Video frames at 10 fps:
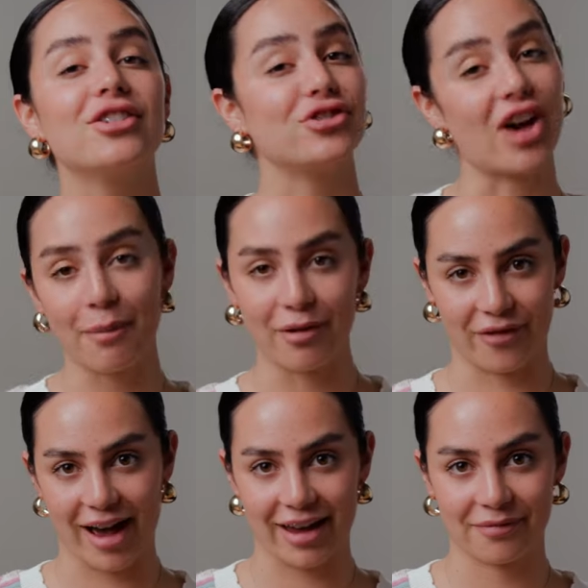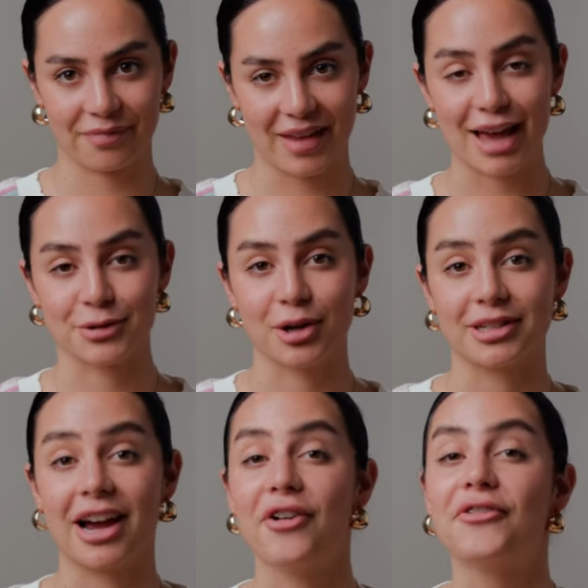Shopify has
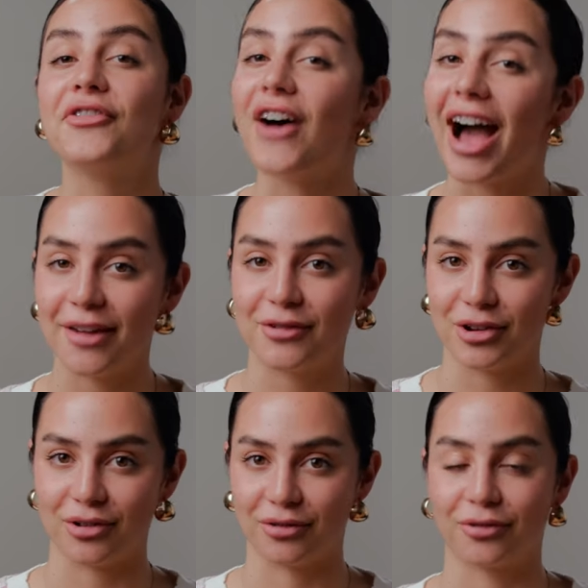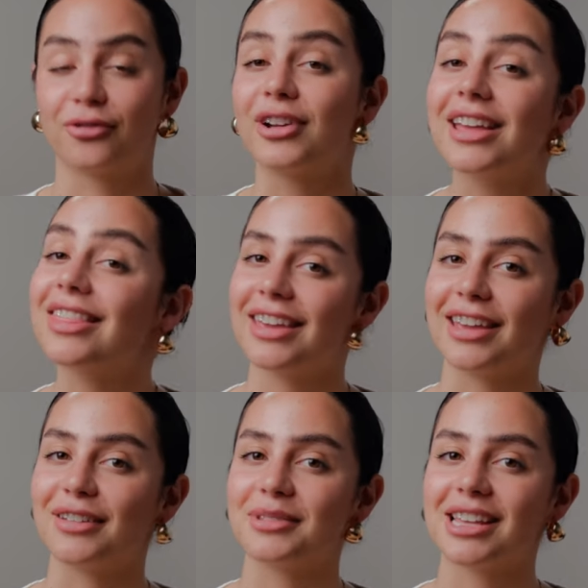rolled out five new free
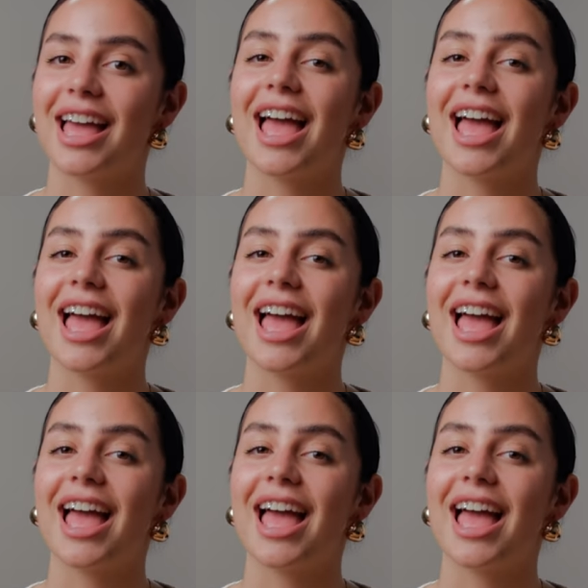themes